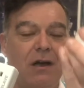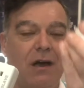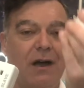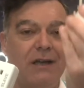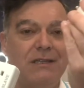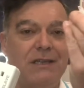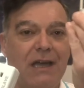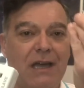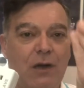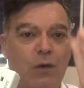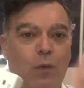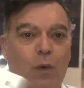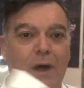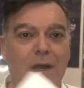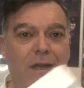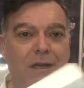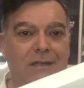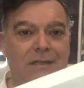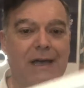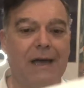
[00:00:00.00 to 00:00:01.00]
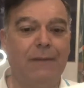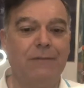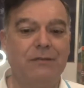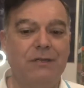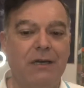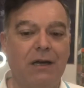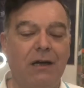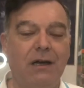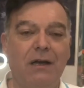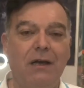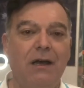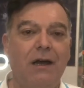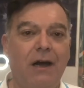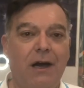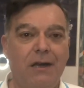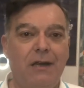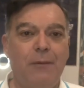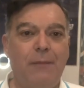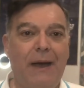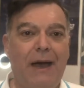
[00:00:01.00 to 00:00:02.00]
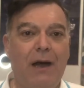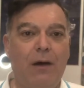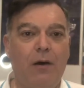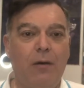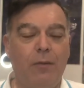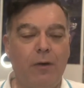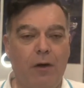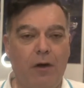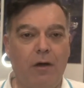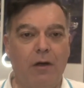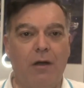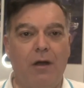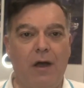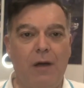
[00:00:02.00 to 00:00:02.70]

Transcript: I take one adapter and a power block.